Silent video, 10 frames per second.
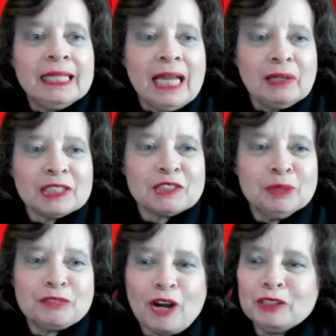Now let's
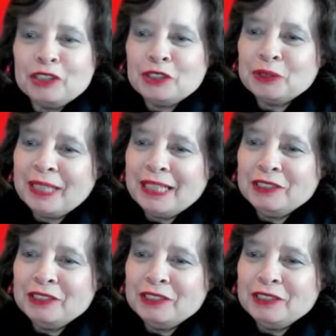move on to
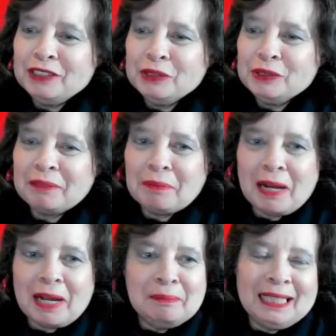introducing my
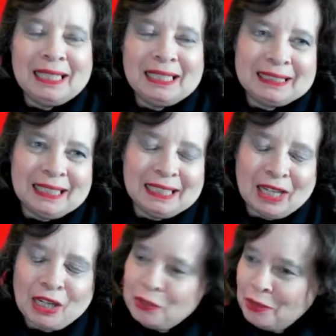amazing
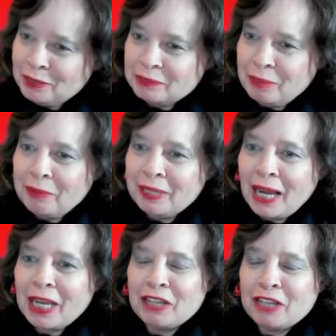co-host. Mary
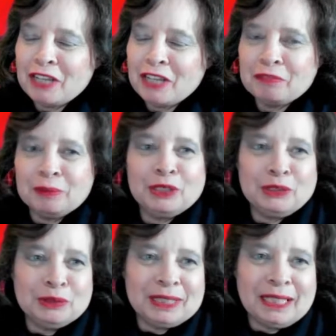and I have been
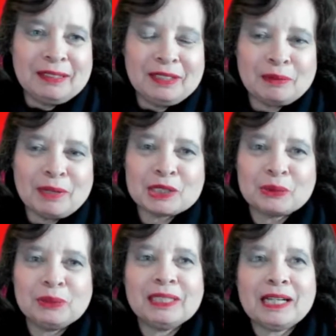producing the Writer's
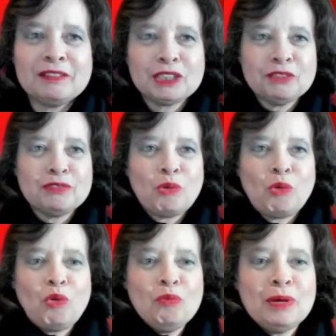Corner live show for
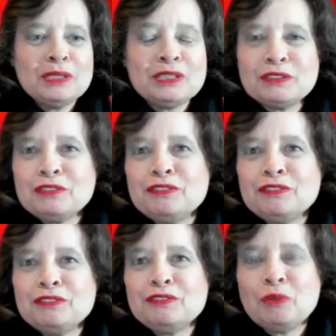almost
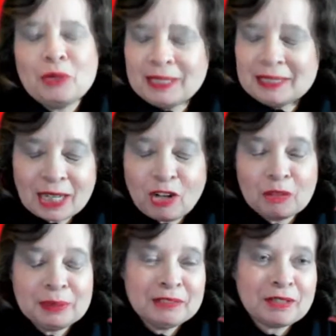4 years. I can't
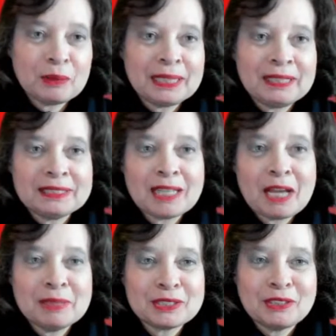believe how quickly the
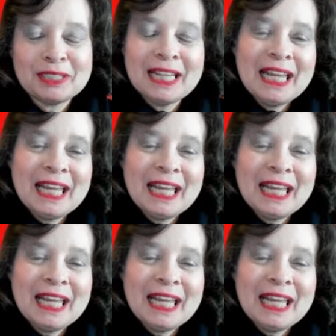time has gone.